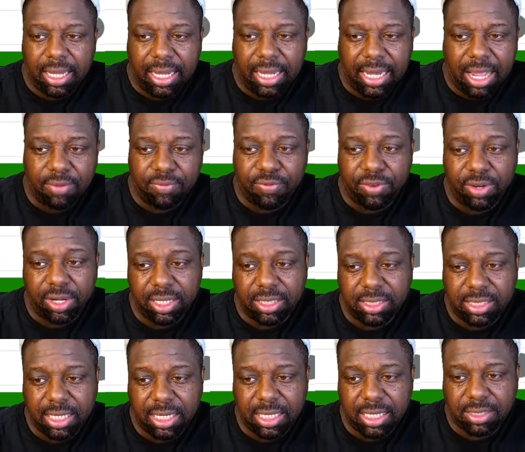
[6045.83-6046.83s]
Now, for the
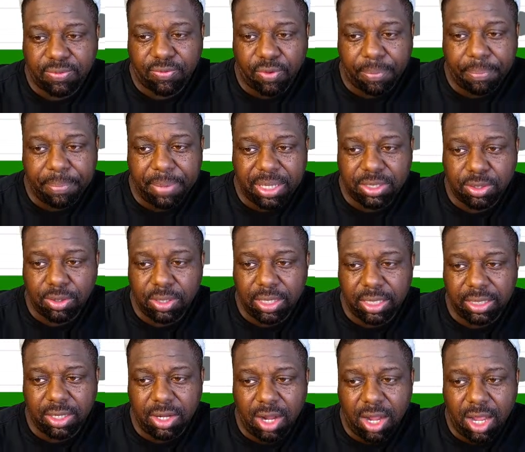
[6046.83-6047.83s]
assists for Mitchell
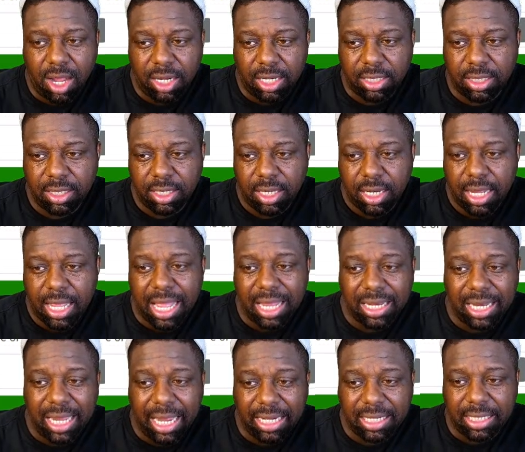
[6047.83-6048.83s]
and Garland,
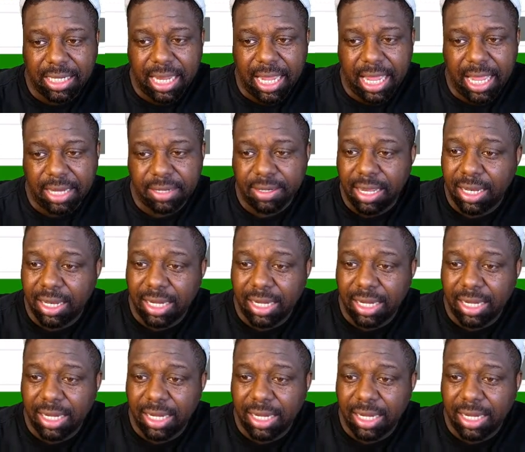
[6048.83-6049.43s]
I like that.